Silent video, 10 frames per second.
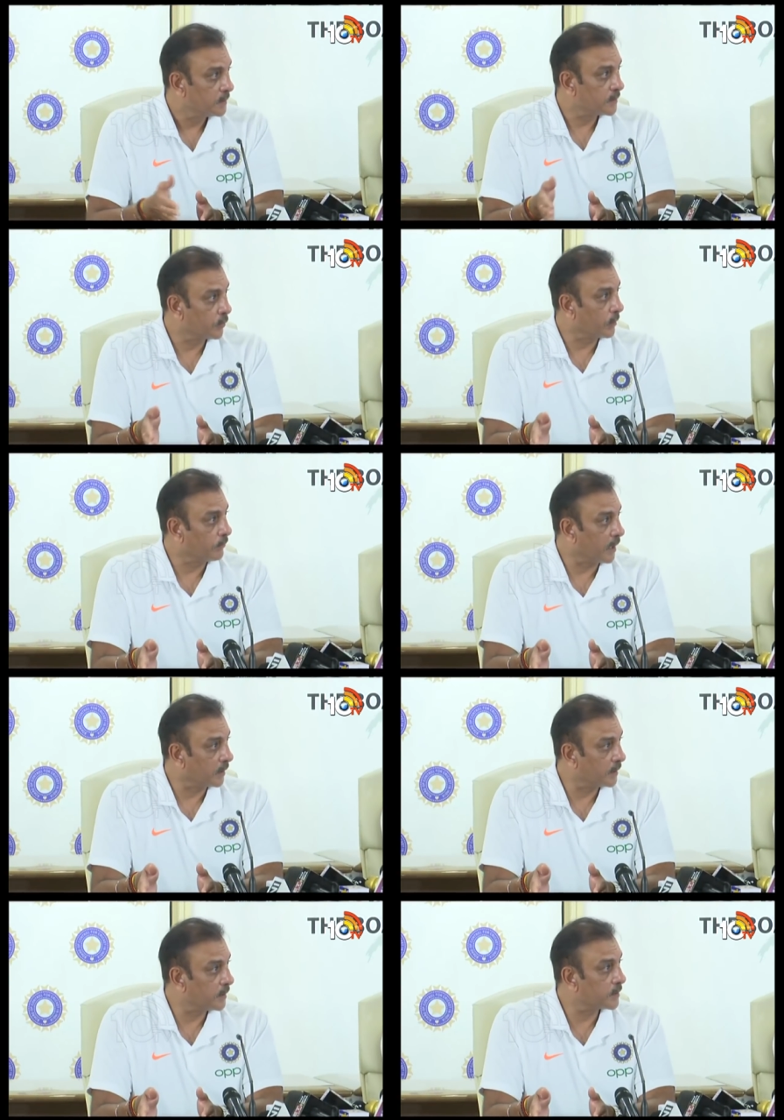See what
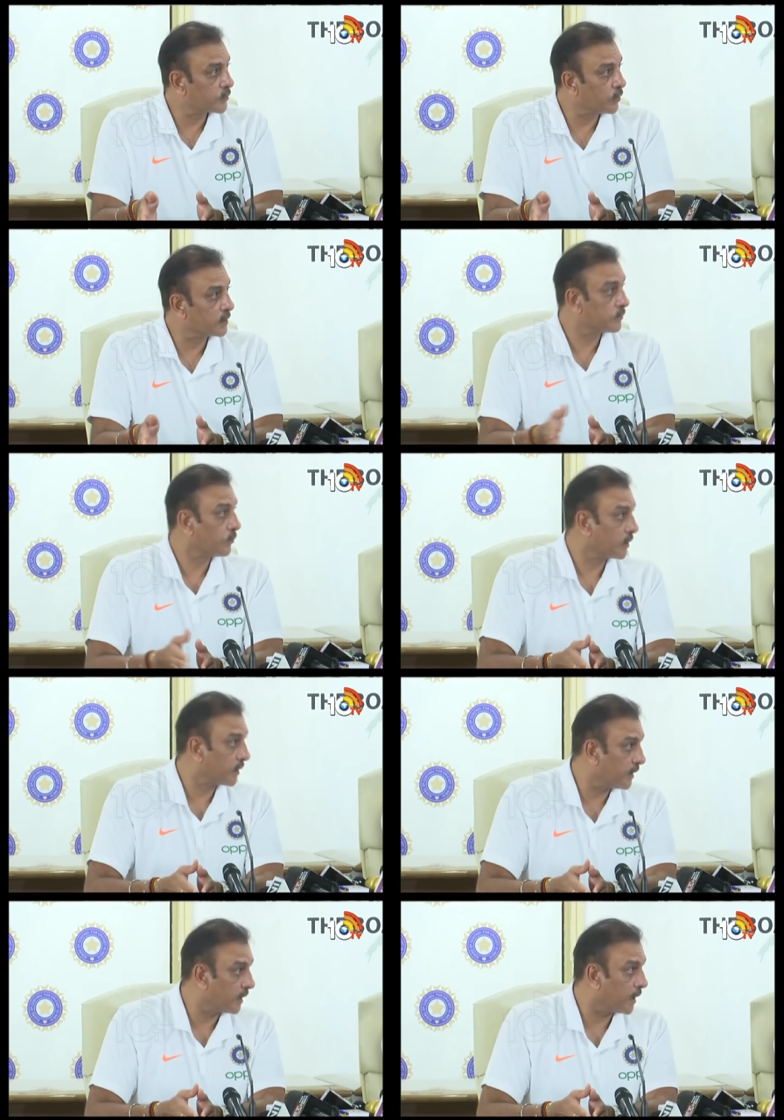Bangladesh was, what
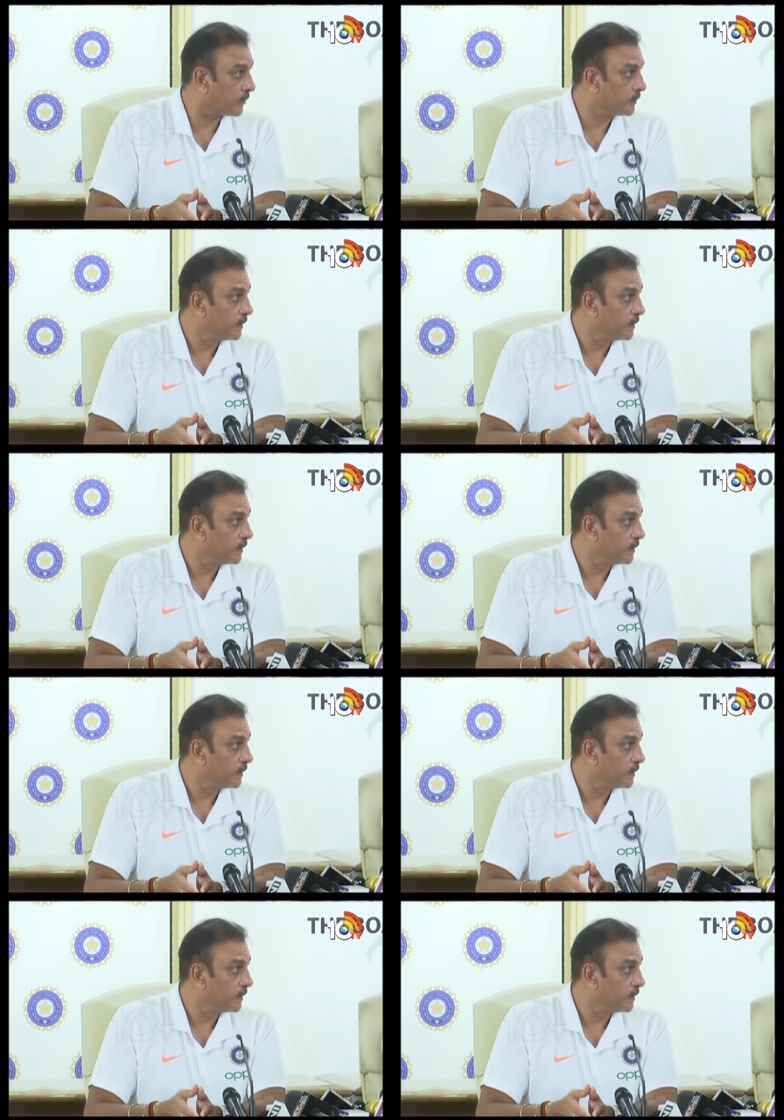they are now.